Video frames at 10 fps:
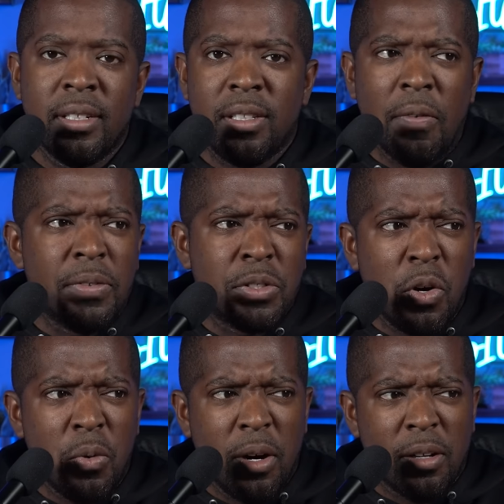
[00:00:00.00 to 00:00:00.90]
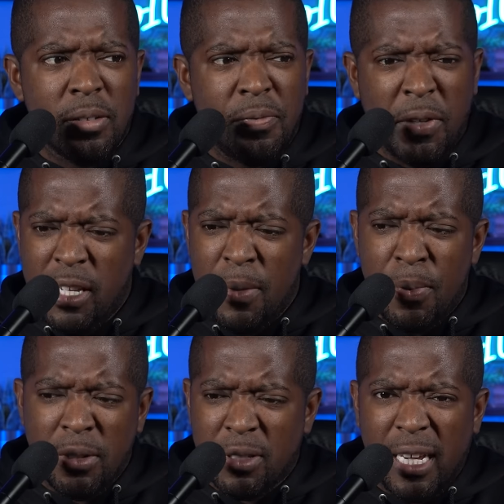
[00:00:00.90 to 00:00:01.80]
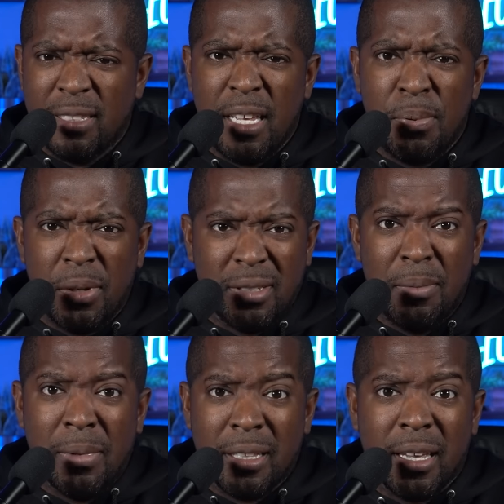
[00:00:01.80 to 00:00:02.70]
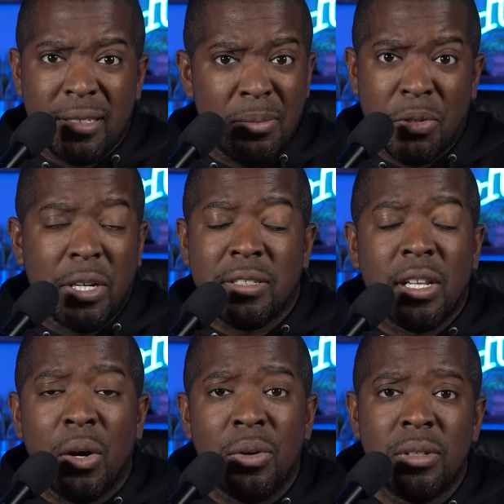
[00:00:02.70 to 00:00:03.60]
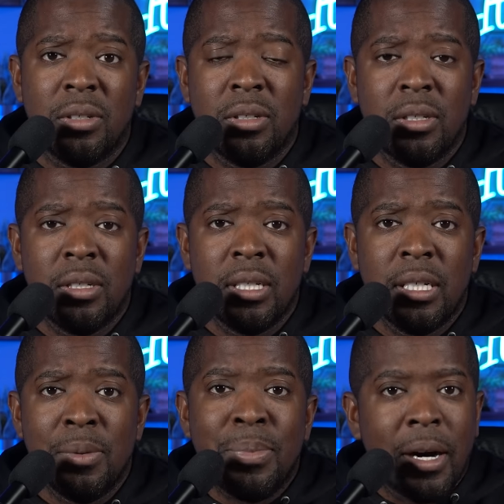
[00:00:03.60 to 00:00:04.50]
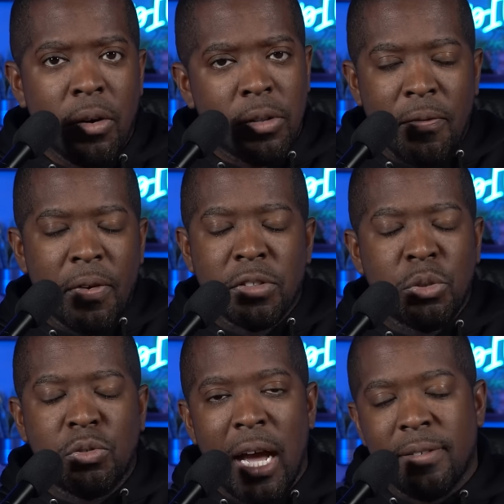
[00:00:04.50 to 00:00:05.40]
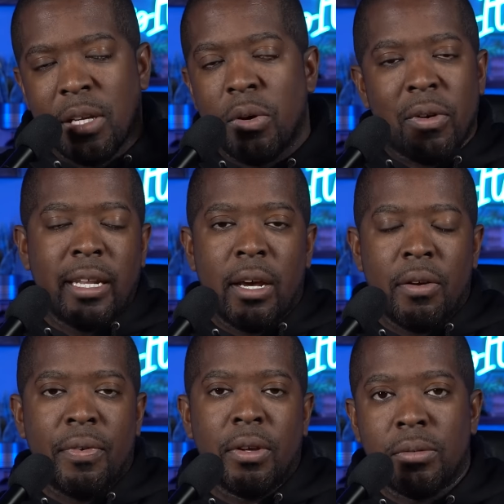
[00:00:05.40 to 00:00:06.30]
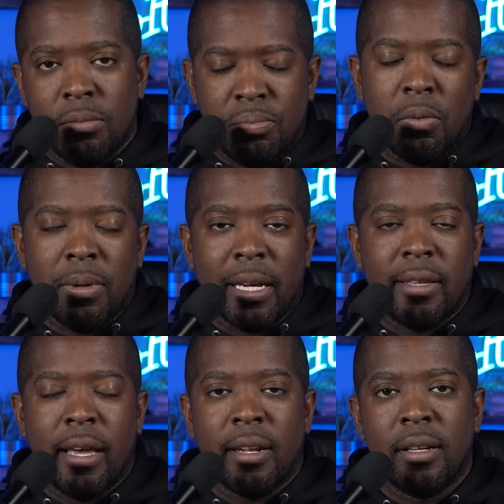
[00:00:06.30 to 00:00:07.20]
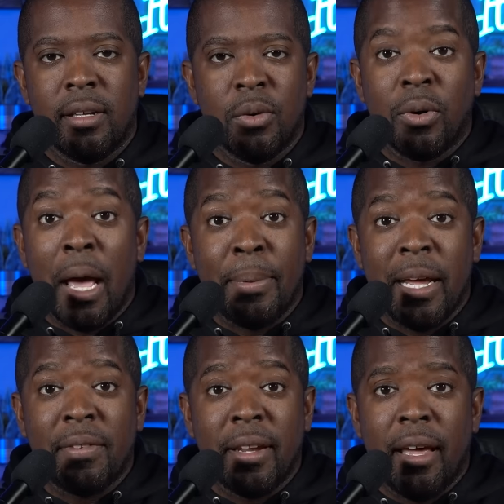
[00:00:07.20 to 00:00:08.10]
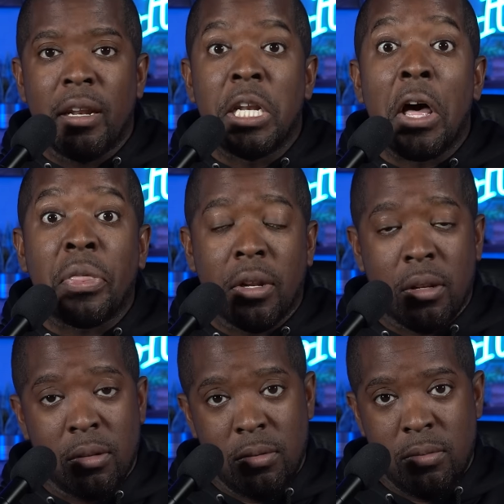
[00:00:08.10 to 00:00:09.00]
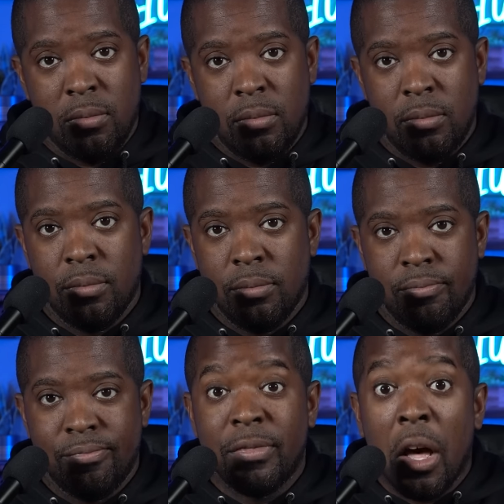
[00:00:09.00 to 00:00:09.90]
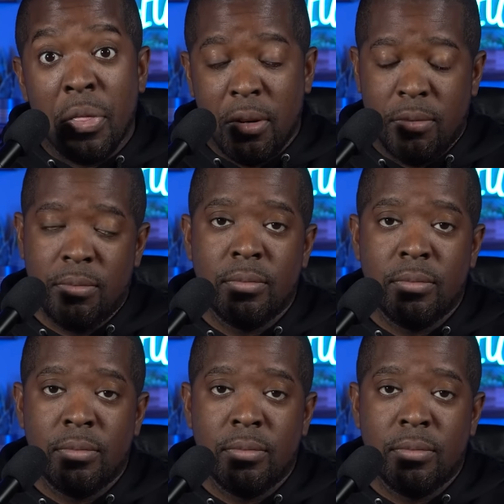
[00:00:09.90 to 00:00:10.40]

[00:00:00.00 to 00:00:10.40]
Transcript: Dolphins scored, what, fifteen points or nineteen points? Something like that, something crazy low. But their first two drives, they went right down the field, boom, like that. What happened after that? Nothing. Nothing.